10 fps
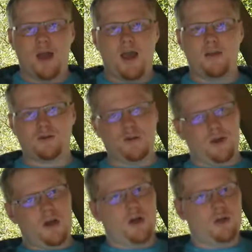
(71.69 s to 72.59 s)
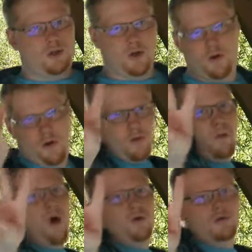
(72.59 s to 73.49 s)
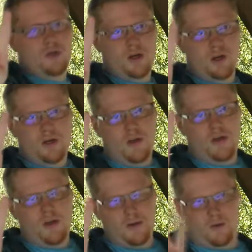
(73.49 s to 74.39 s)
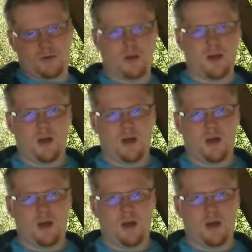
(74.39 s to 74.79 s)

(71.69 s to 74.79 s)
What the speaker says: and there's only two modes you can use.